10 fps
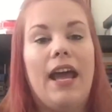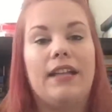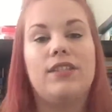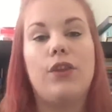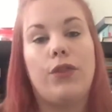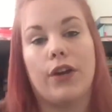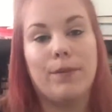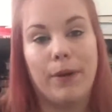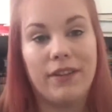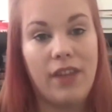It's the
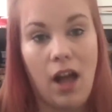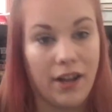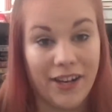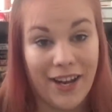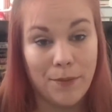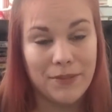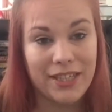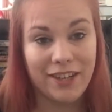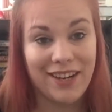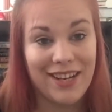third book in the Hunger Games
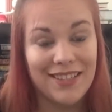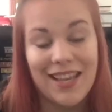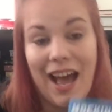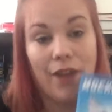series.